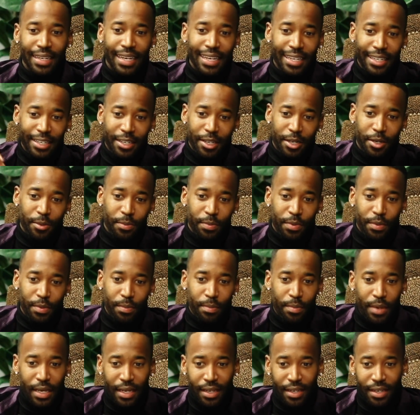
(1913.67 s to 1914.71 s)
I end up
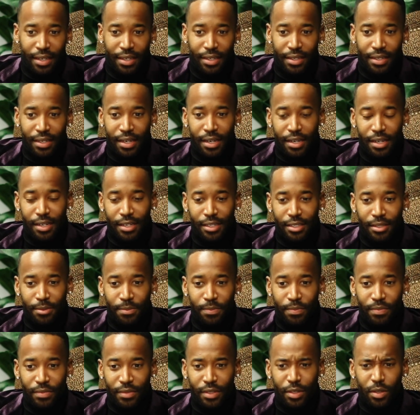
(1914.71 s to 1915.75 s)
making, a
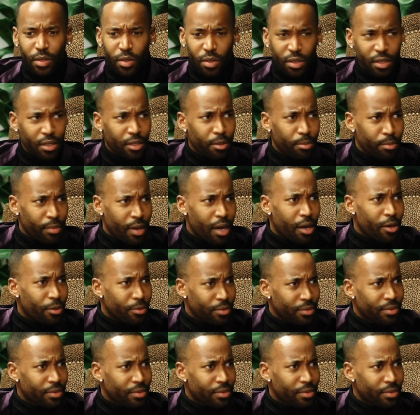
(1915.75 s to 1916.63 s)
good amount.